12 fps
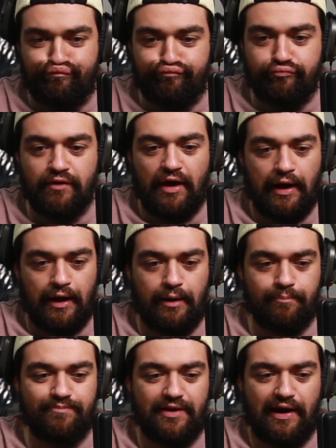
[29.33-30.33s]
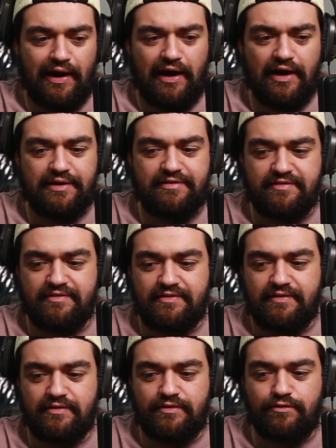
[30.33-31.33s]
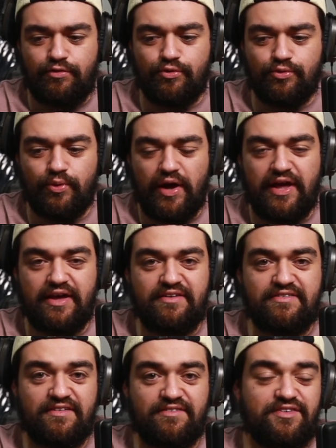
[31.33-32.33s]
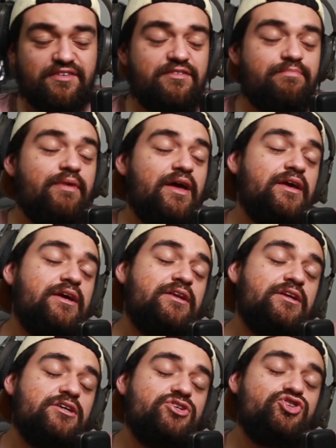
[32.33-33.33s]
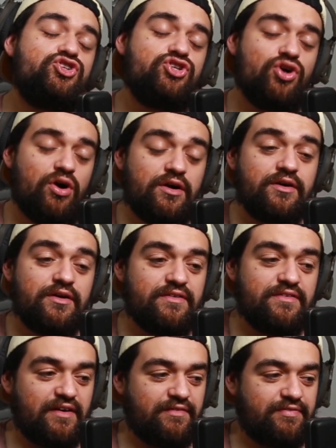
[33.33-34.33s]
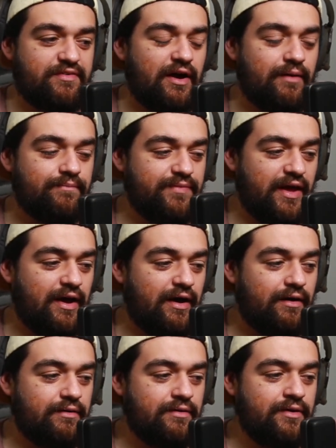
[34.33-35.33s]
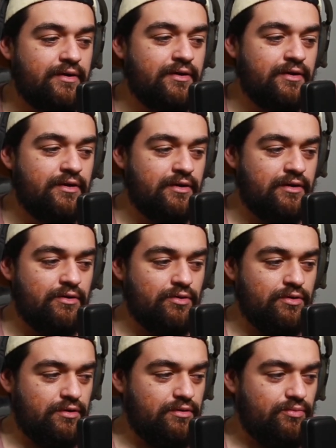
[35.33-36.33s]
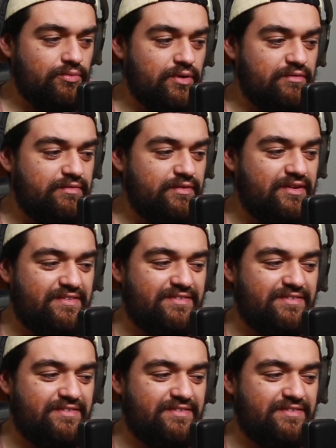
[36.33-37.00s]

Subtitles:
The last 2 weeks have just been shockers. Come down. I